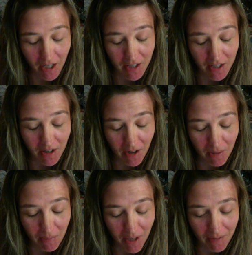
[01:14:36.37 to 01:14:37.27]
know.
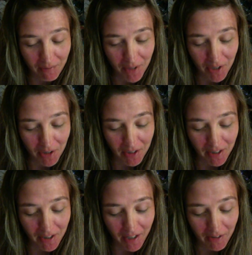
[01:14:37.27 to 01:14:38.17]
I'm
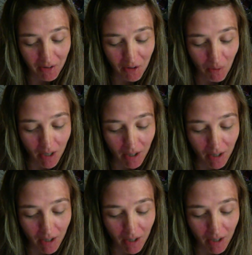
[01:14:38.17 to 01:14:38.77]
very. I don't know why I'm